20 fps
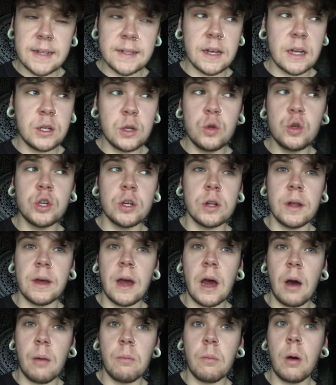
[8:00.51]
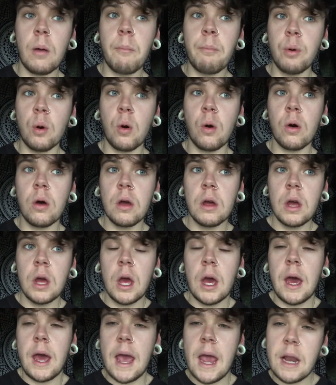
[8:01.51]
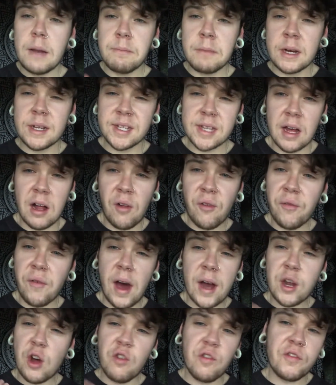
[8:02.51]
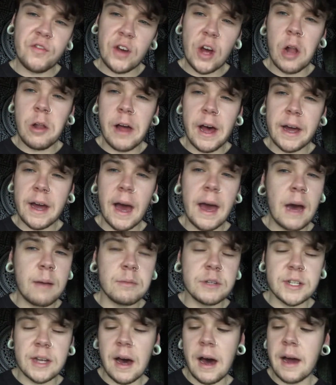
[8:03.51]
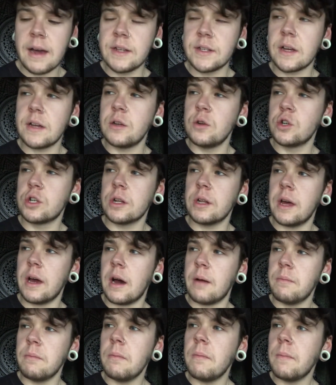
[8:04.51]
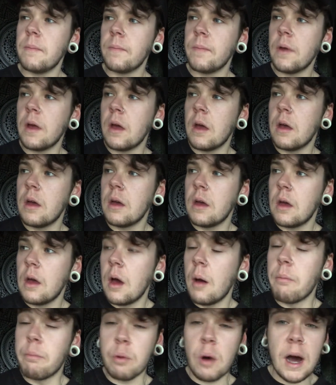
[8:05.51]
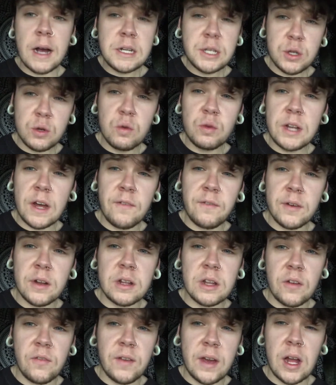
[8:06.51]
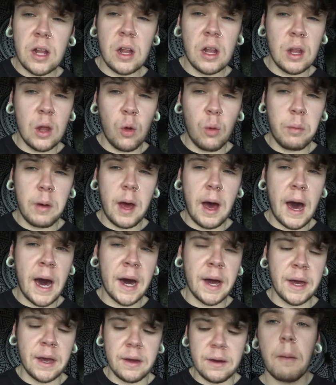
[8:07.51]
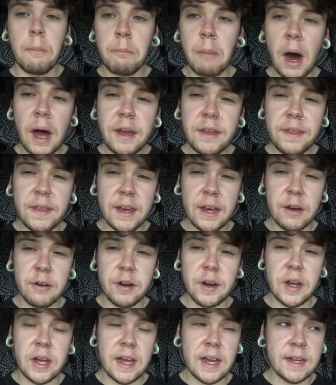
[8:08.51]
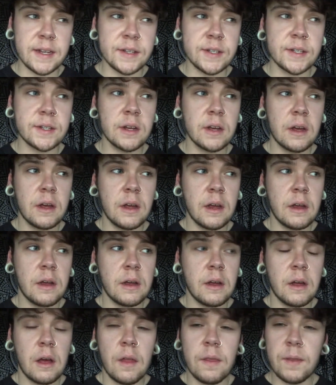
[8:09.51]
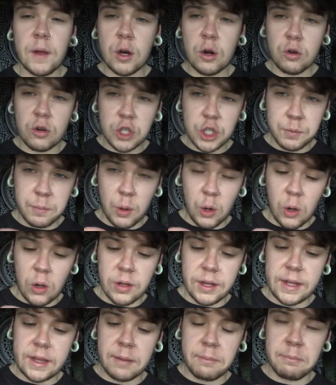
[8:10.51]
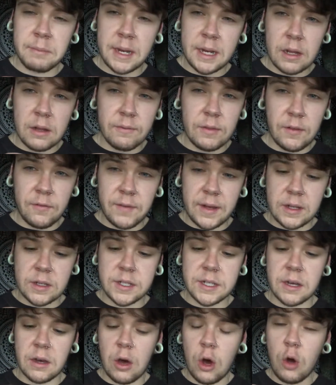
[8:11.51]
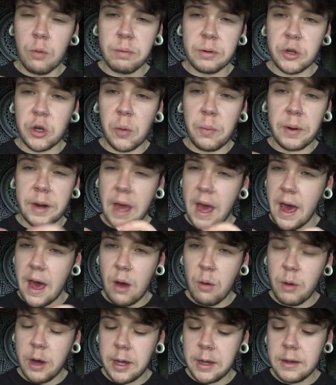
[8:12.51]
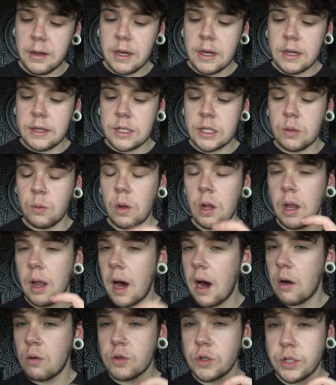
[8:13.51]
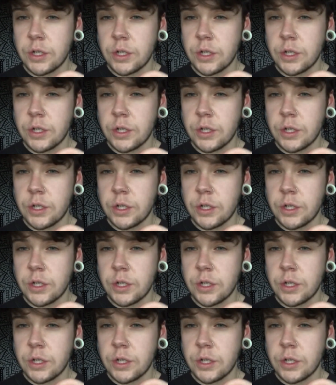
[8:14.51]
I usually am, but in myself I don't feel like I am as high as I usually am, but I do definitely feel a little bit high. My theory is the Crushball in the middle of the filter opened up an airway to allow